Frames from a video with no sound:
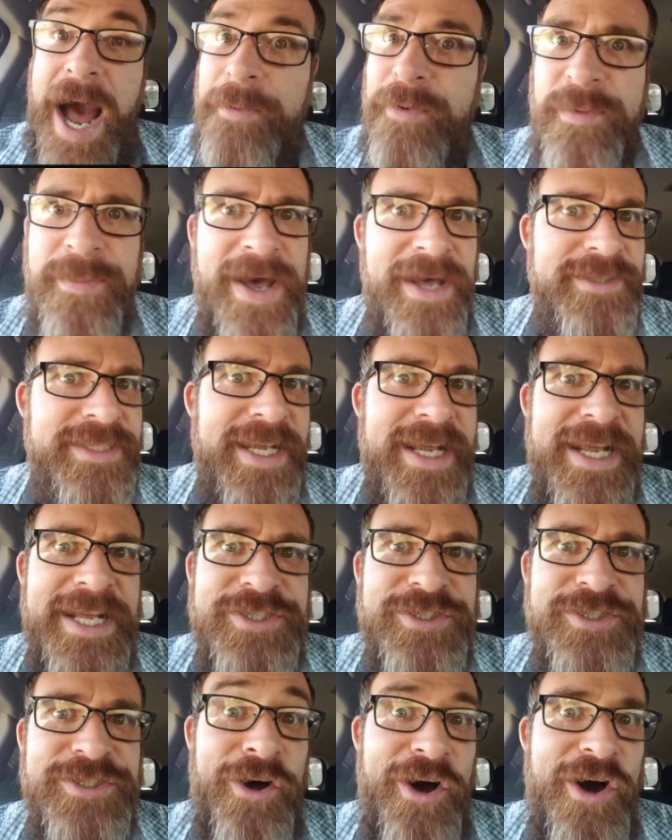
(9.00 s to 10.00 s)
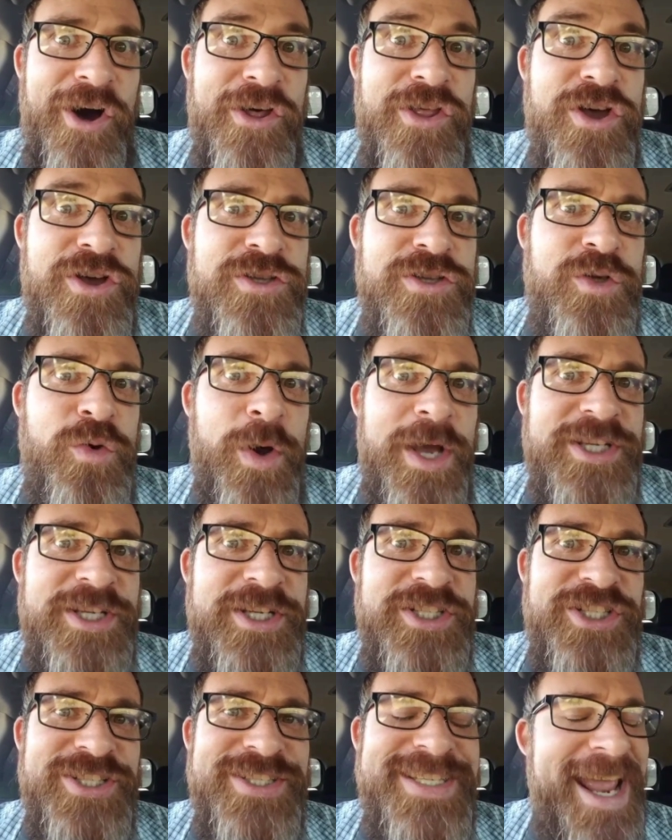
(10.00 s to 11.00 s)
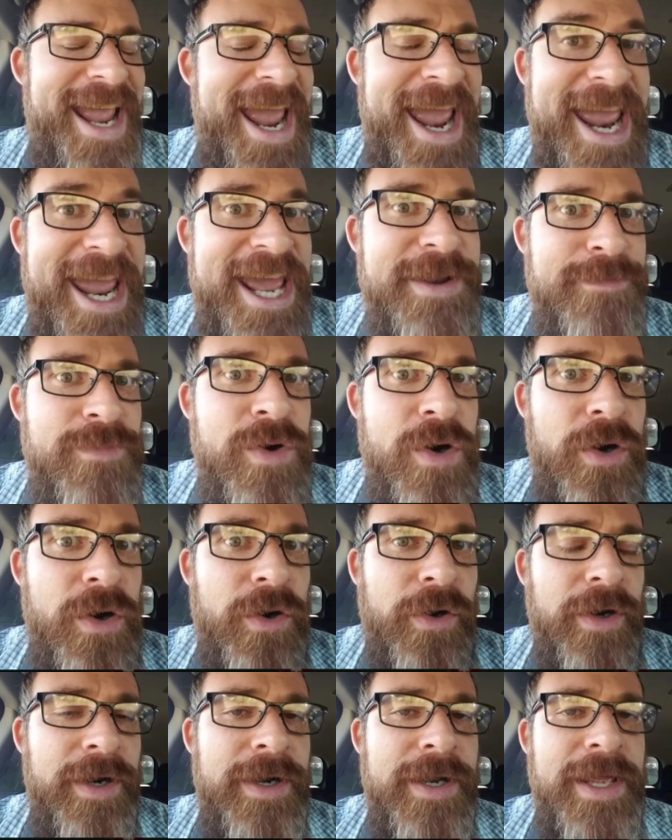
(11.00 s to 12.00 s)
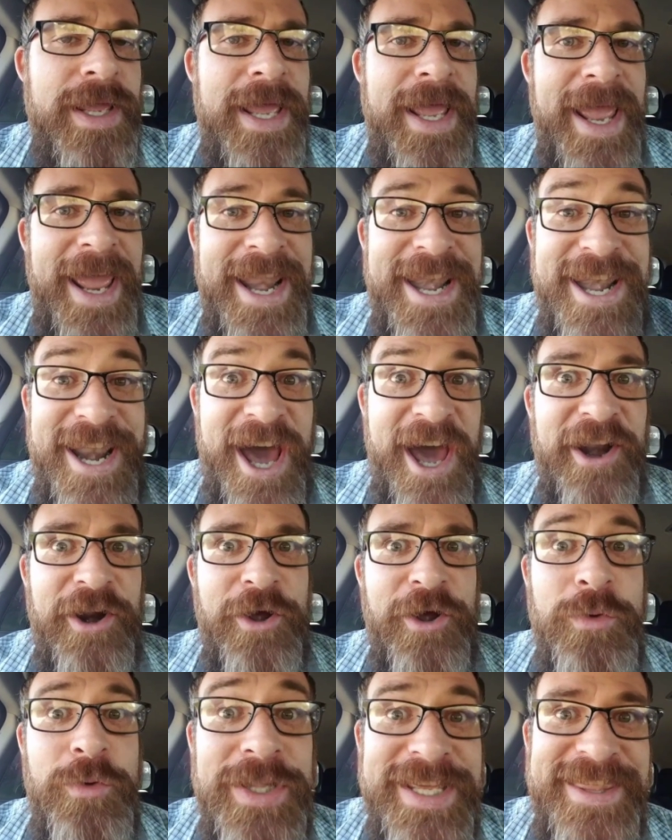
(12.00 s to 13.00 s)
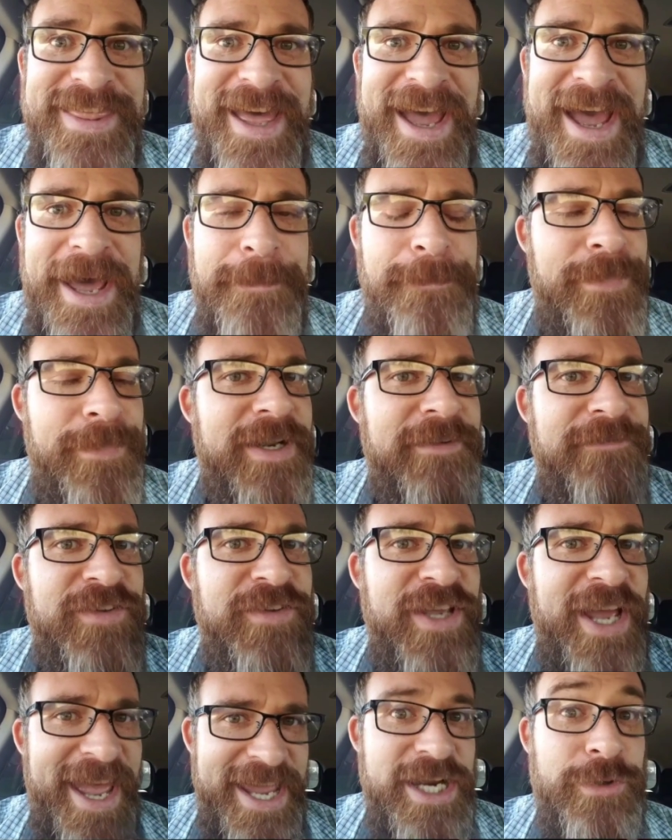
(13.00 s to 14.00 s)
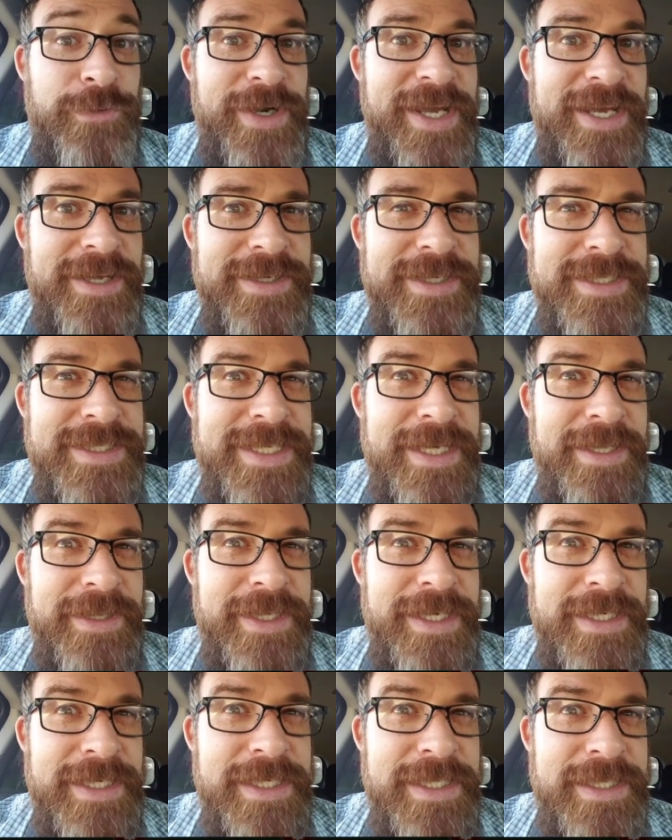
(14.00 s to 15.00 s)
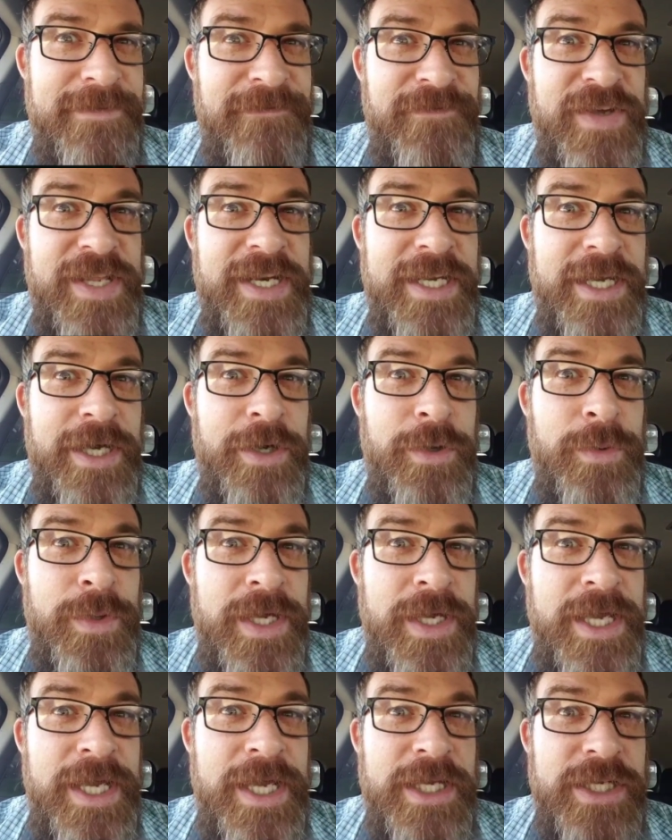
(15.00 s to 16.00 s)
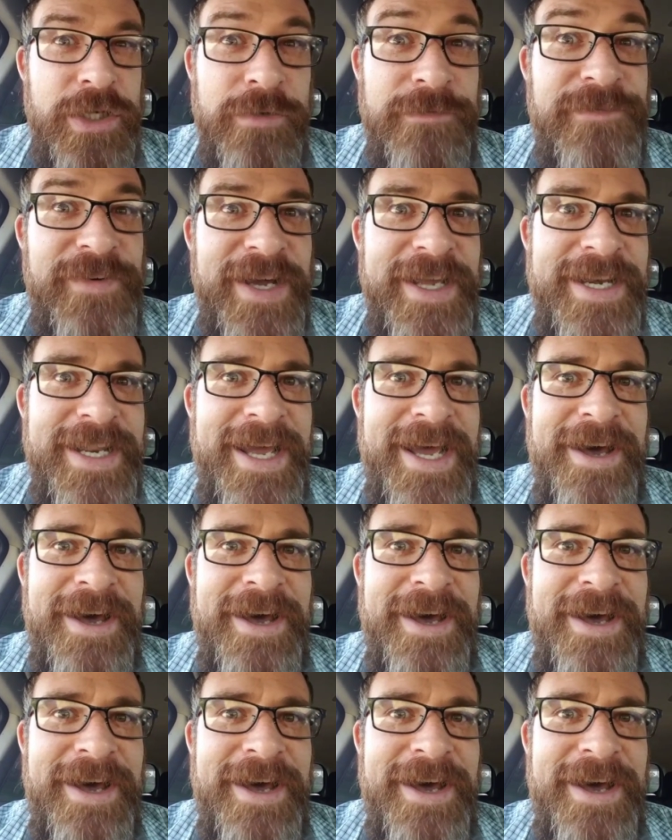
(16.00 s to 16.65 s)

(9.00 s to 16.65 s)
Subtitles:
I'm about to answer all those questions and more. Not only that, but if you hang around until the end of the video, you'll find